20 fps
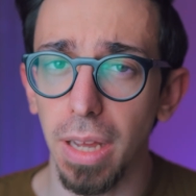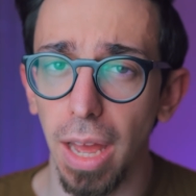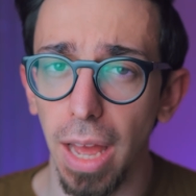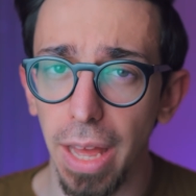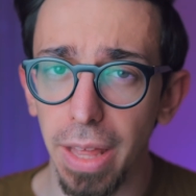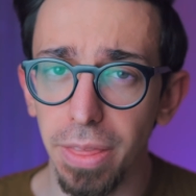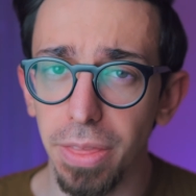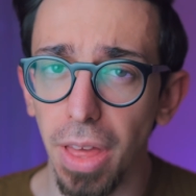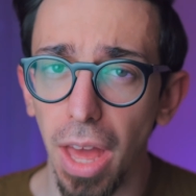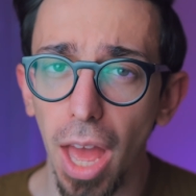
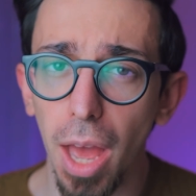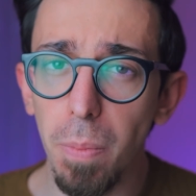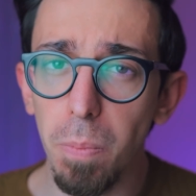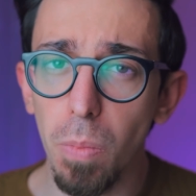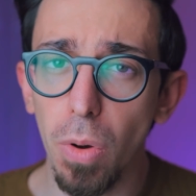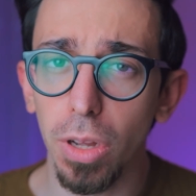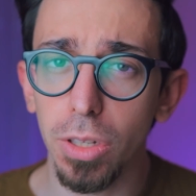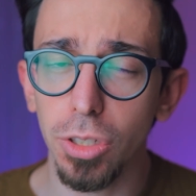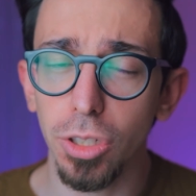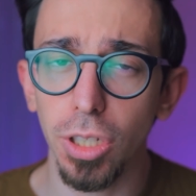And the
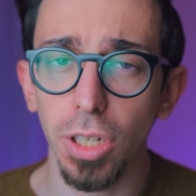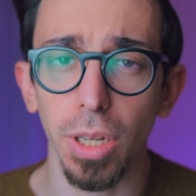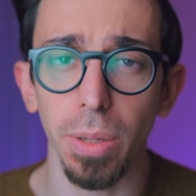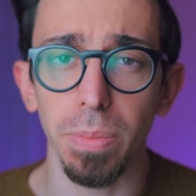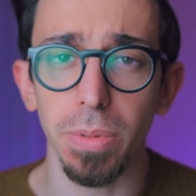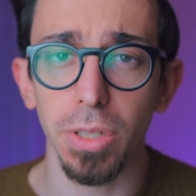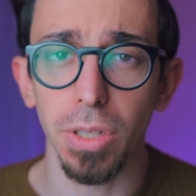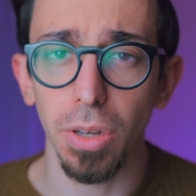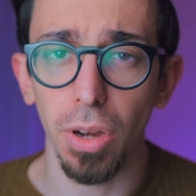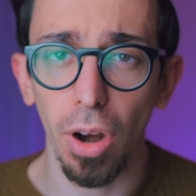M1
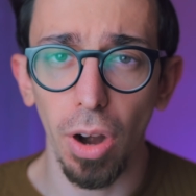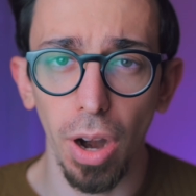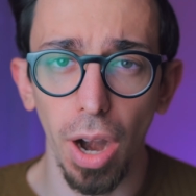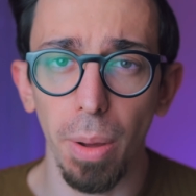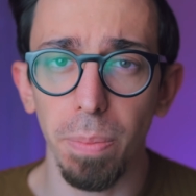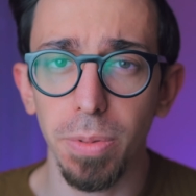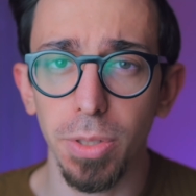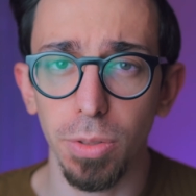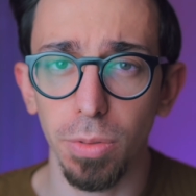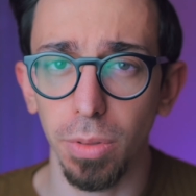chips are
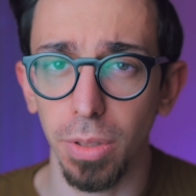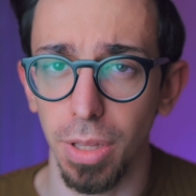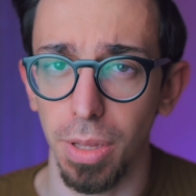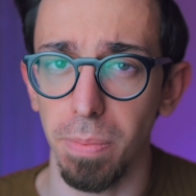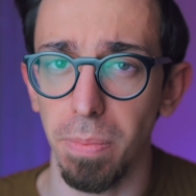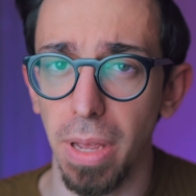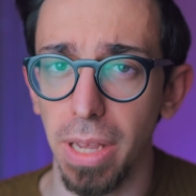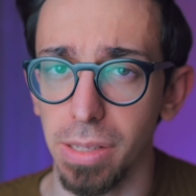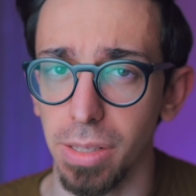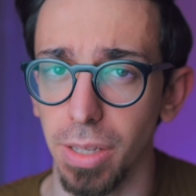absolutely
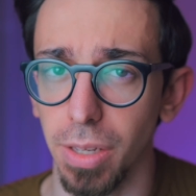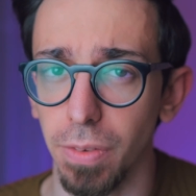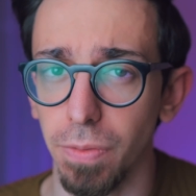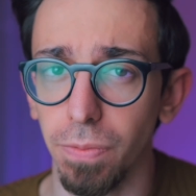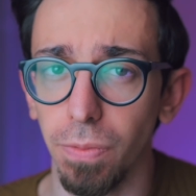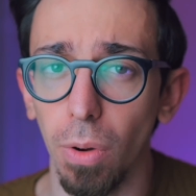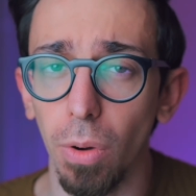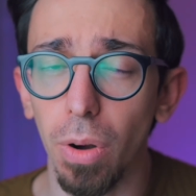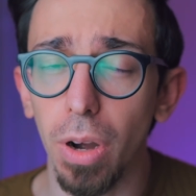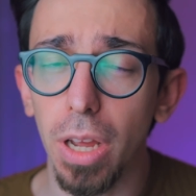amazing
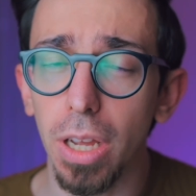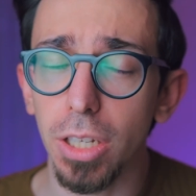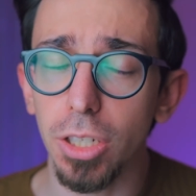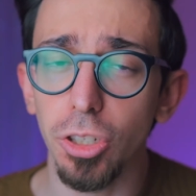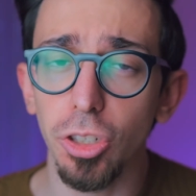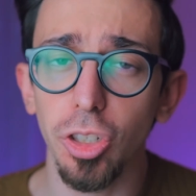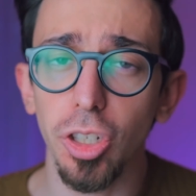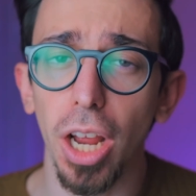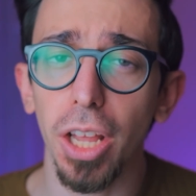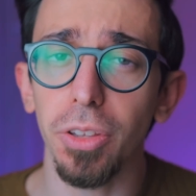for
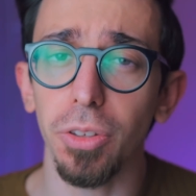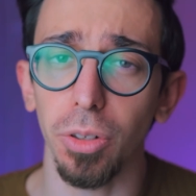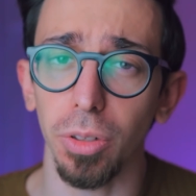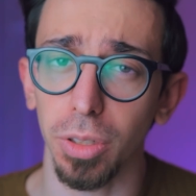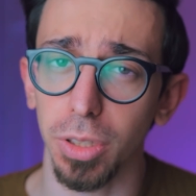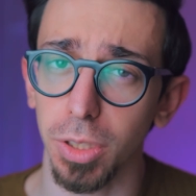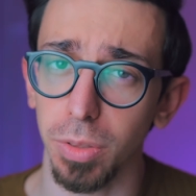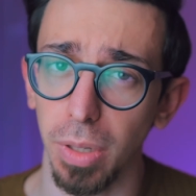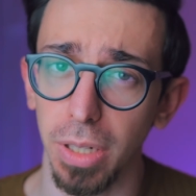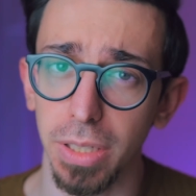general
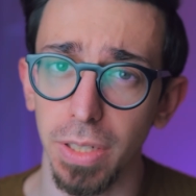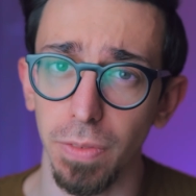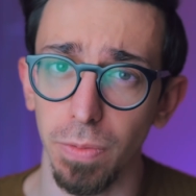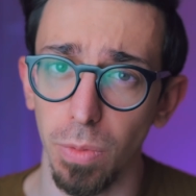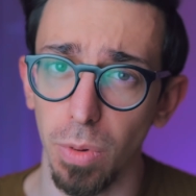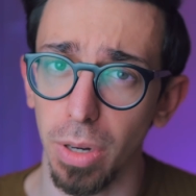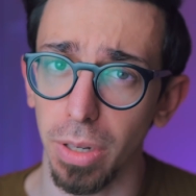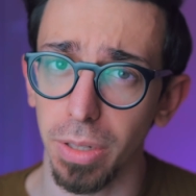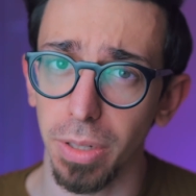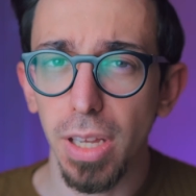creative
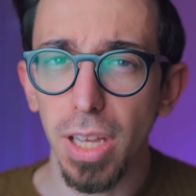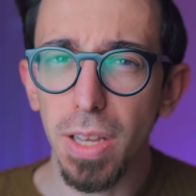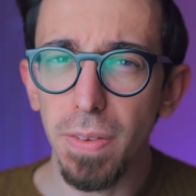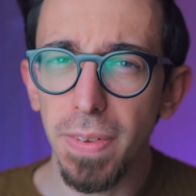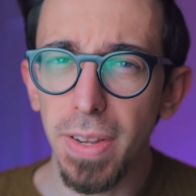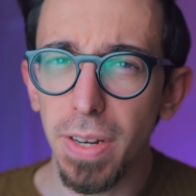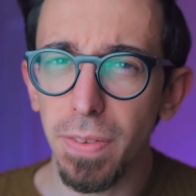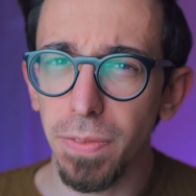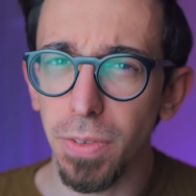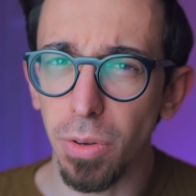work.
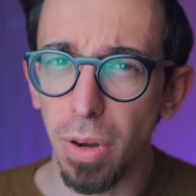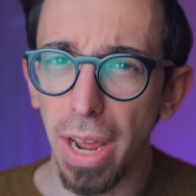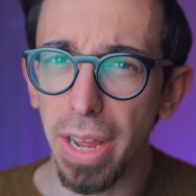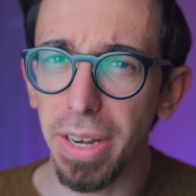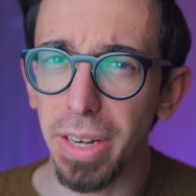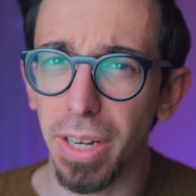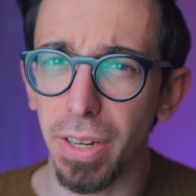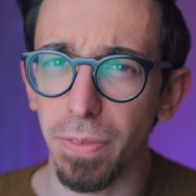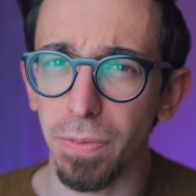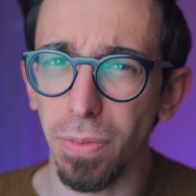Even if you're
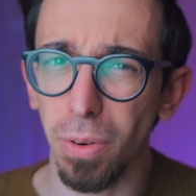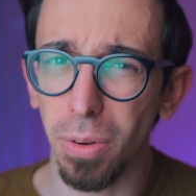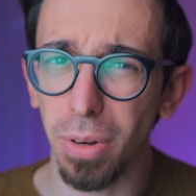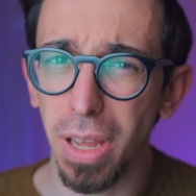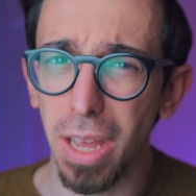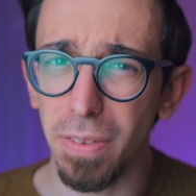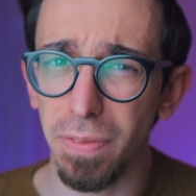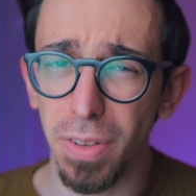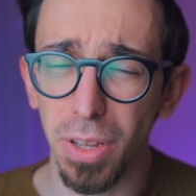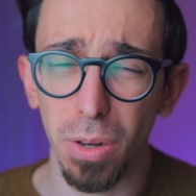editing
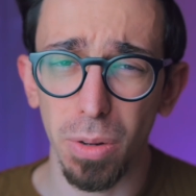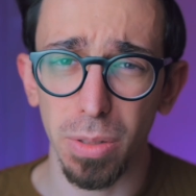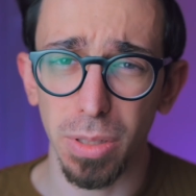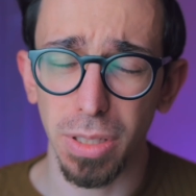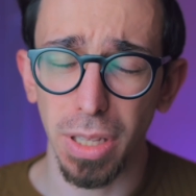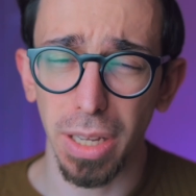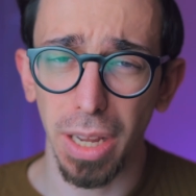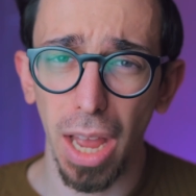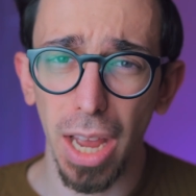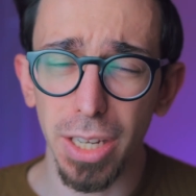4K videos
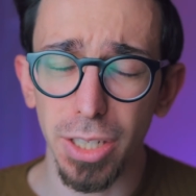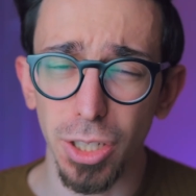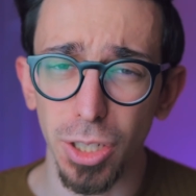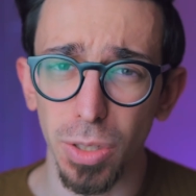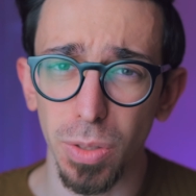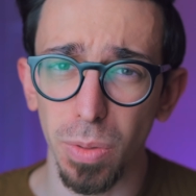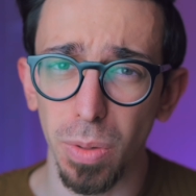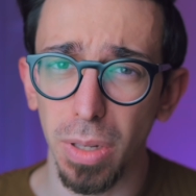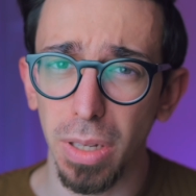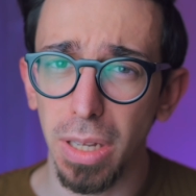like I
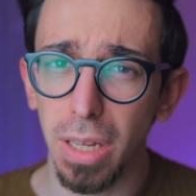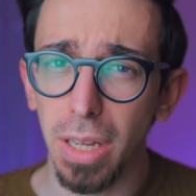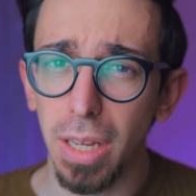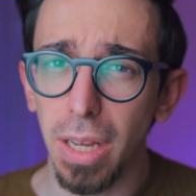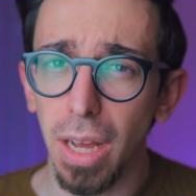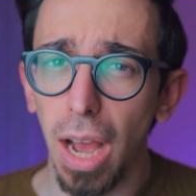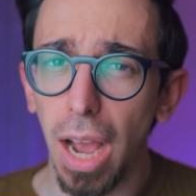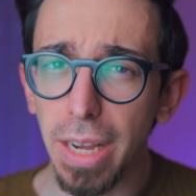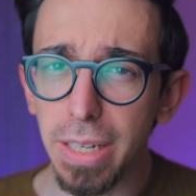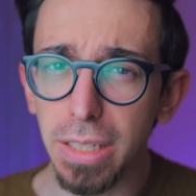do,
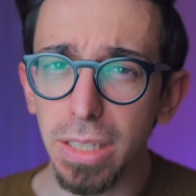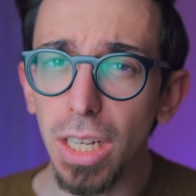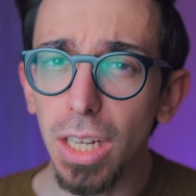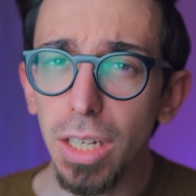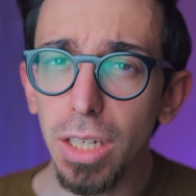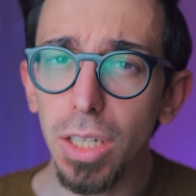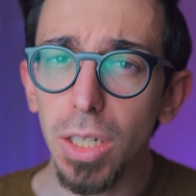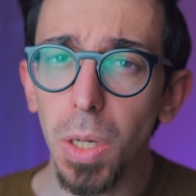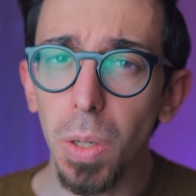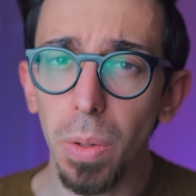I
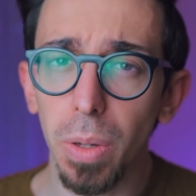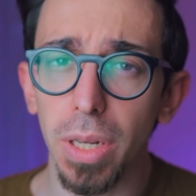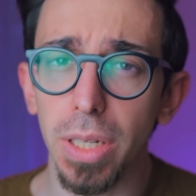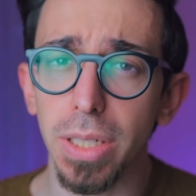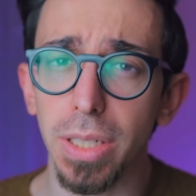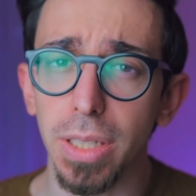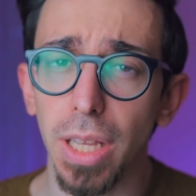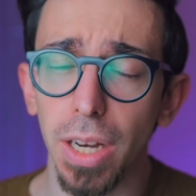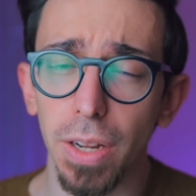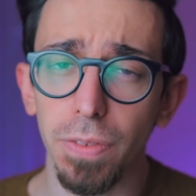did
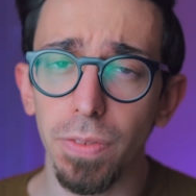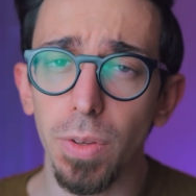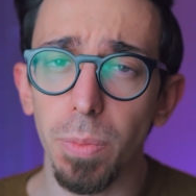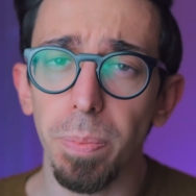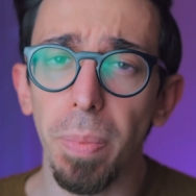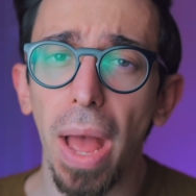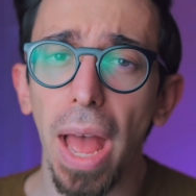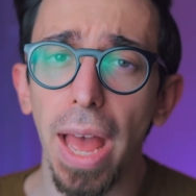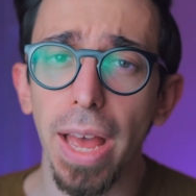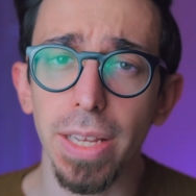notice that if you
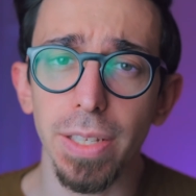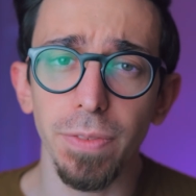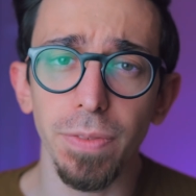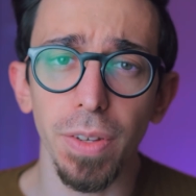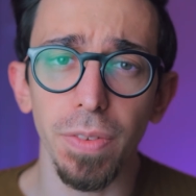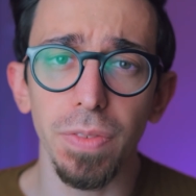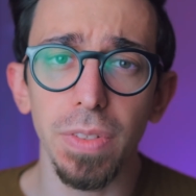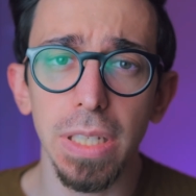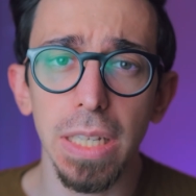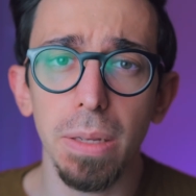pass
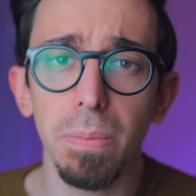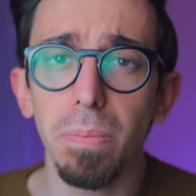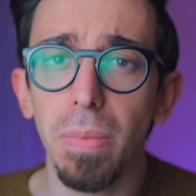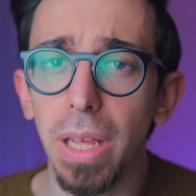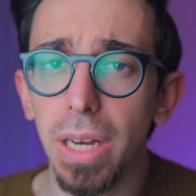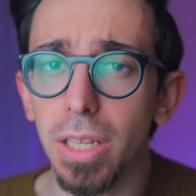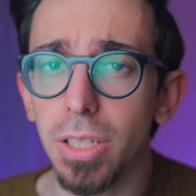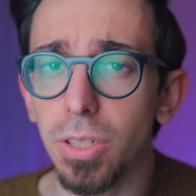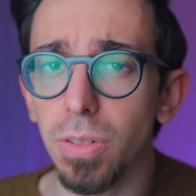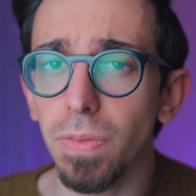15
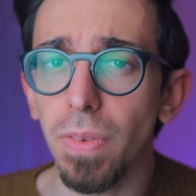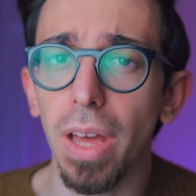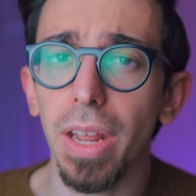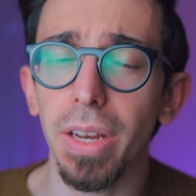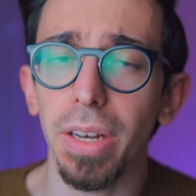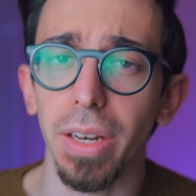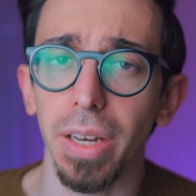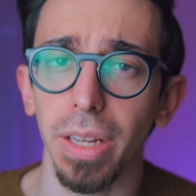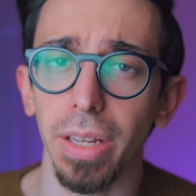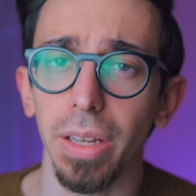minutes of
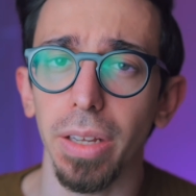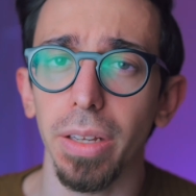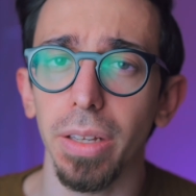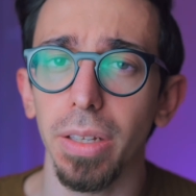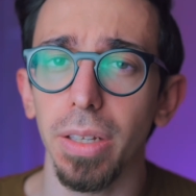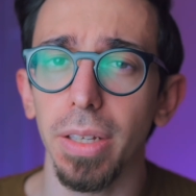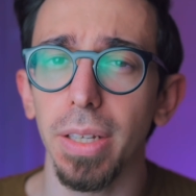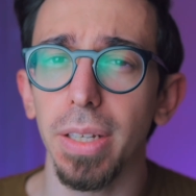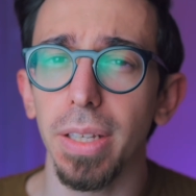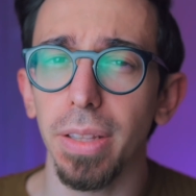editing,
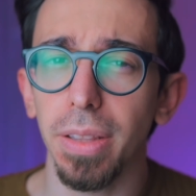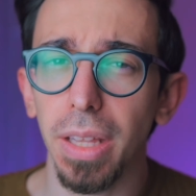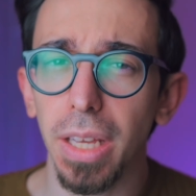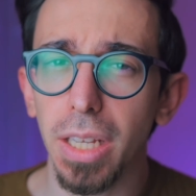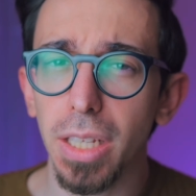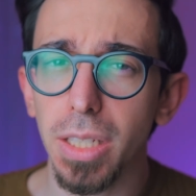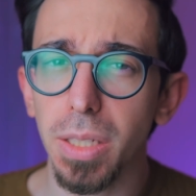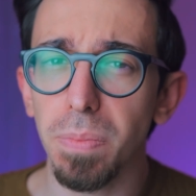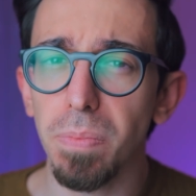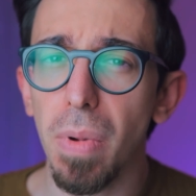
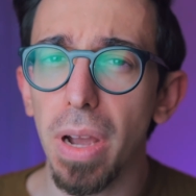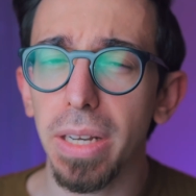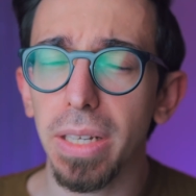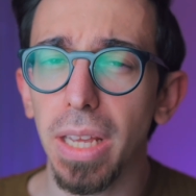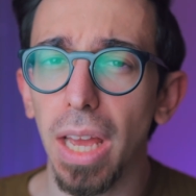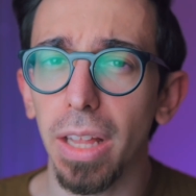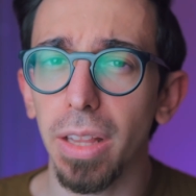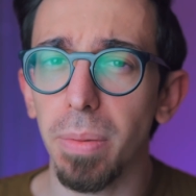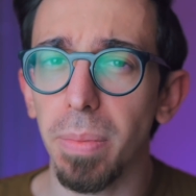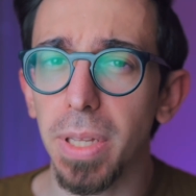things might
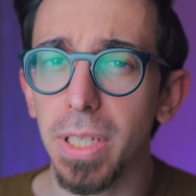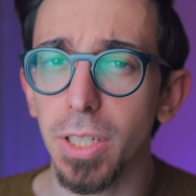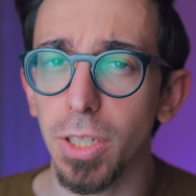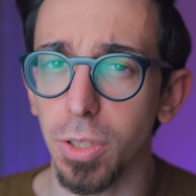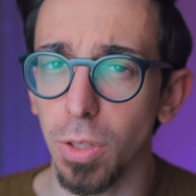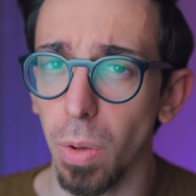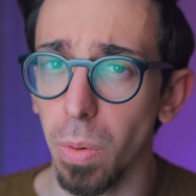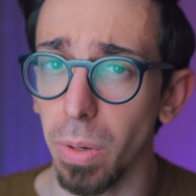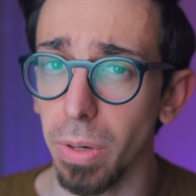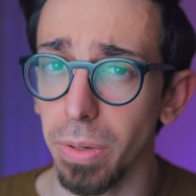get a bit
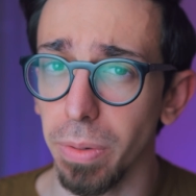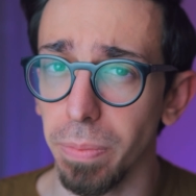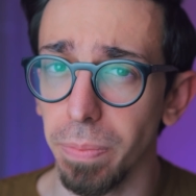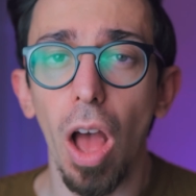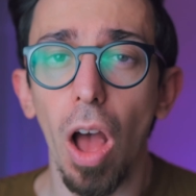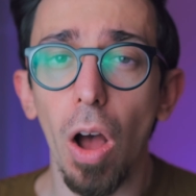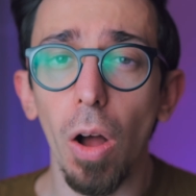slower.